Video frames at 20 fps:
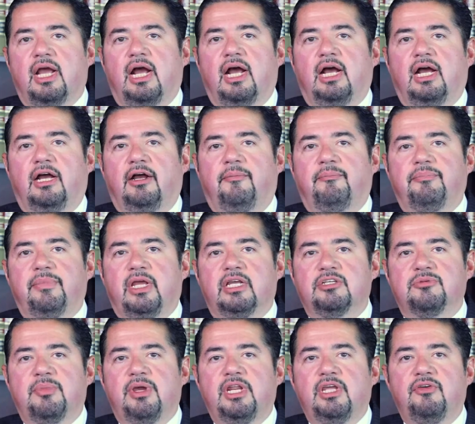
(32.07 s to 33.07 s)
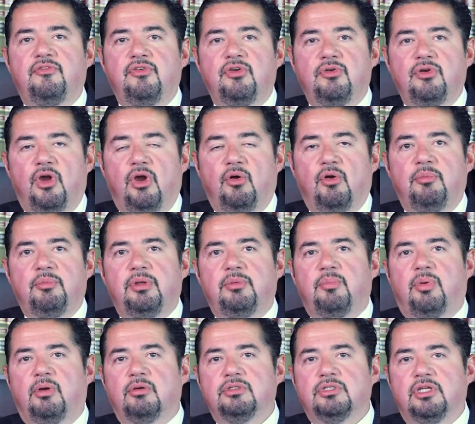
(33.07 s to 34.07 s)
As many of you know, I've been
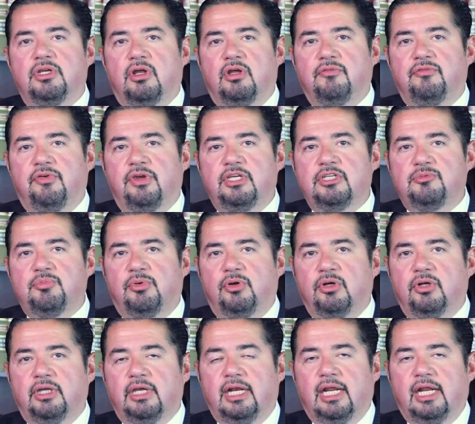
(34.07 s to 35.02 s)
posting on Facebook,